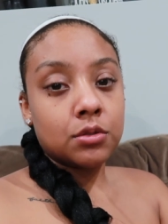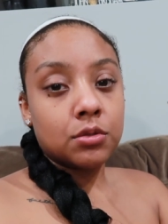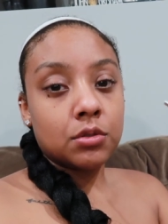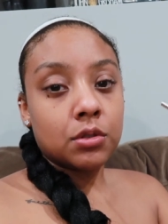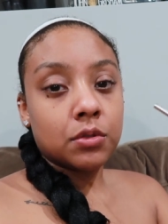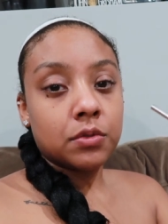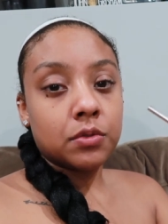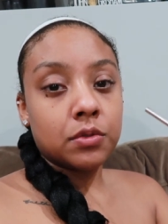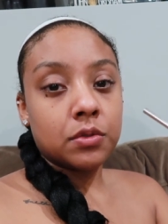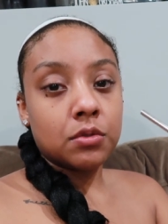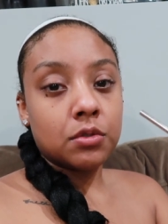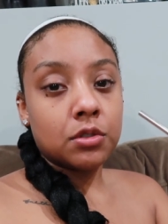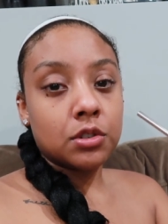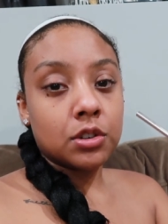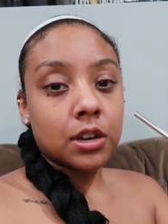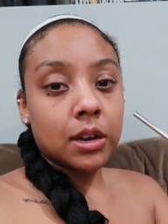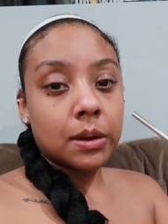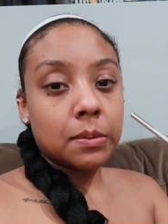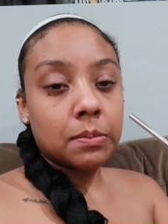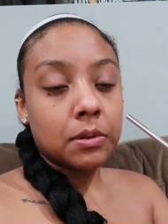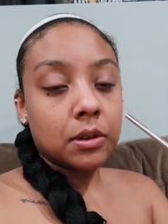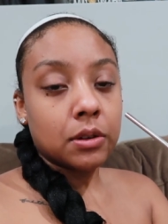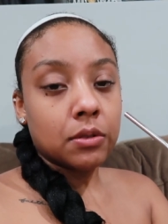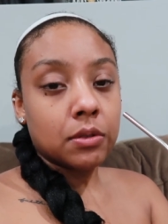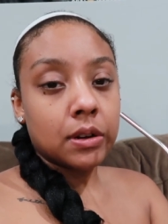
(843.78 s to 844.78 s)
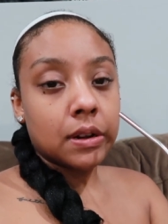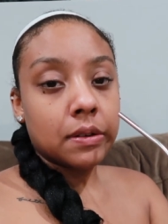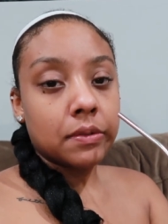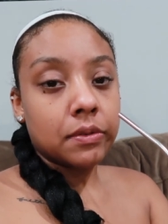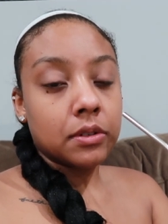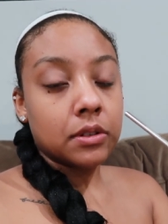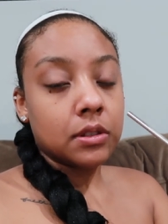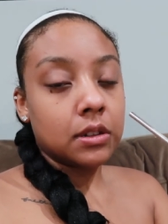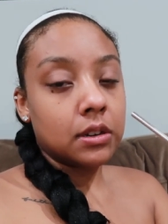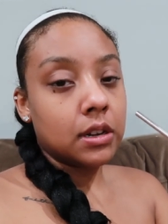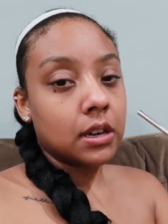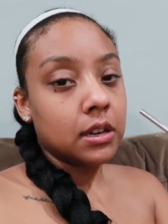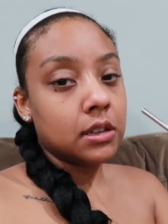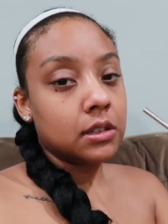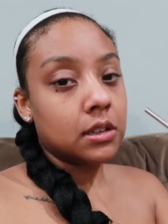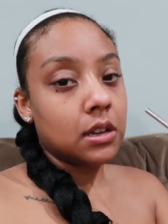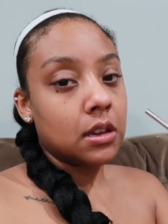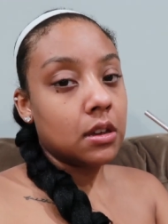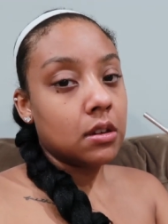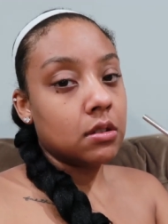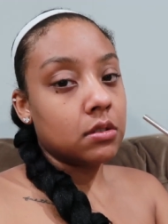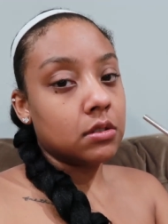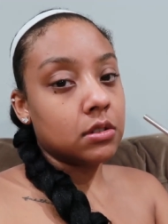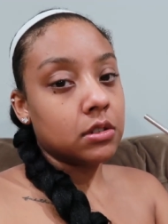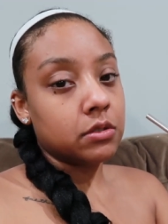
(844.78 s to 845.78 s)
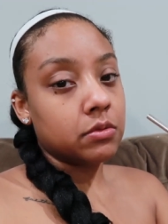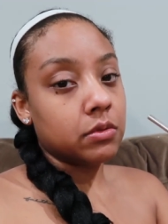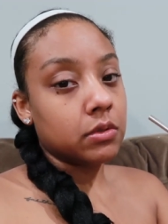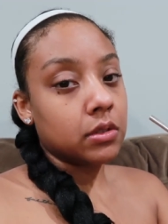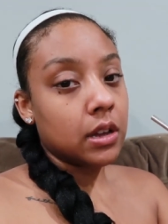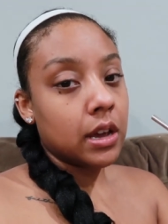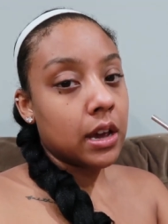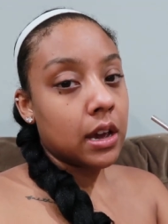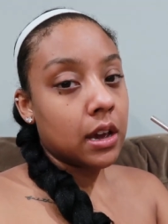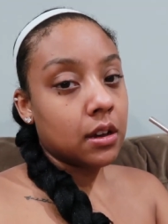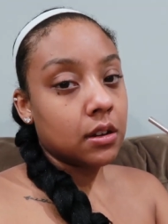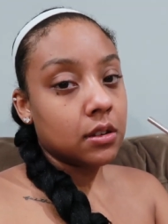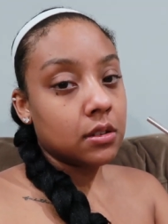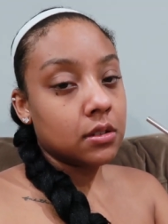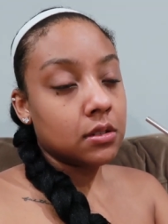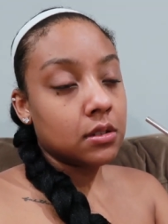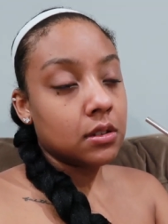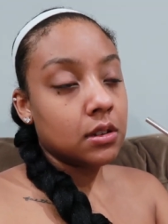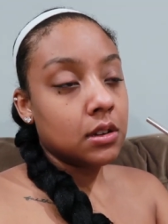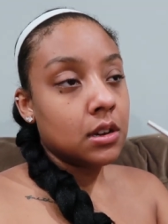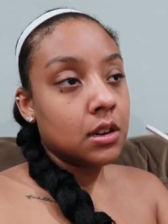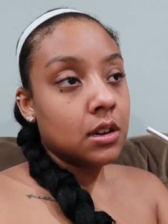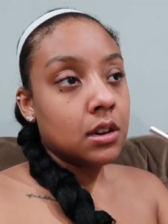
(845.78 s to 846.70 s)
do your food shopping or whatever, and the next day you can just relax.